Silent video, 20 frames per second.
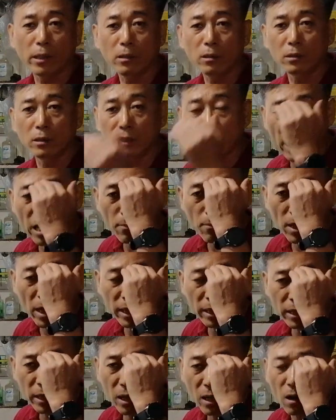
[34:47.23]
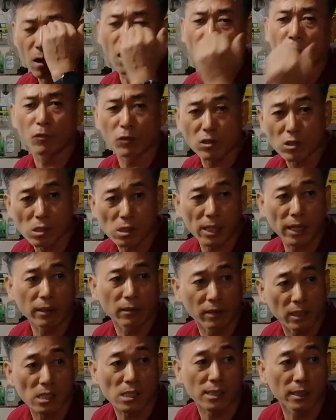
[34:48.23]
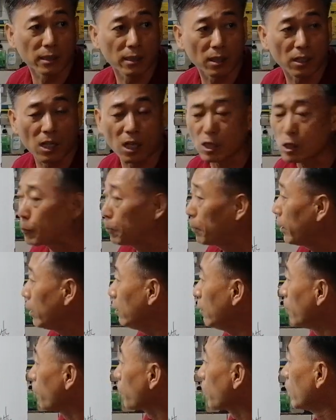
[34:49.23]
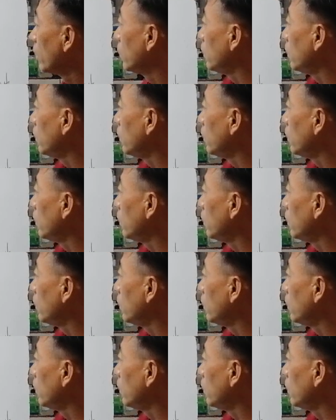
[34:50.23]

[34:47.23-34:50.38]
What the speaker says: When Nehemiah understand this, the gospel,